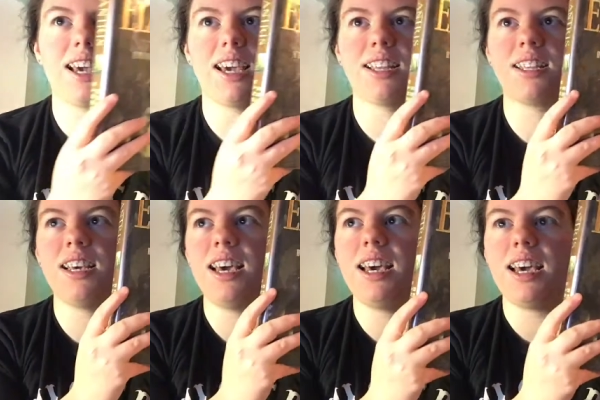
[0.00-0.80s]
and
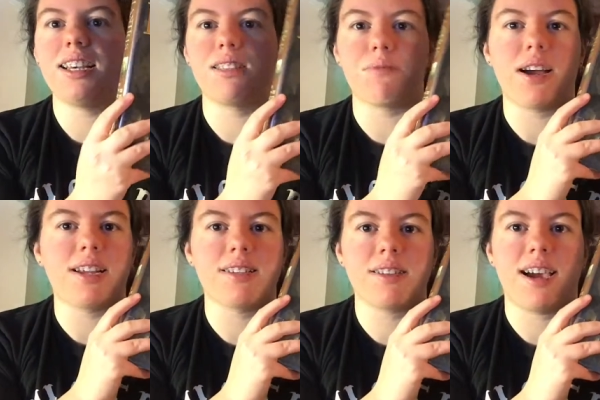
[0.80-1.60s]
his
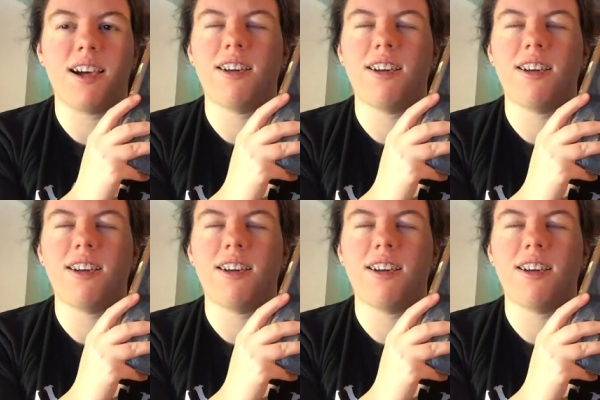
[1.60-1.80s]
writing style.